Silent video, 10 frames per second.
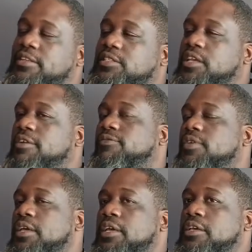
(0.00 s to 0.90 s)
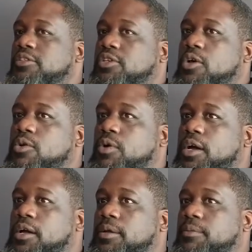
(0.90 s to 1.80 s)
and stuff.
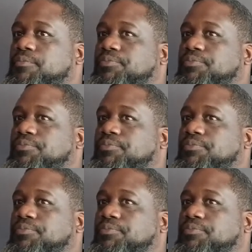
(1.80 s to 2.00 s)
So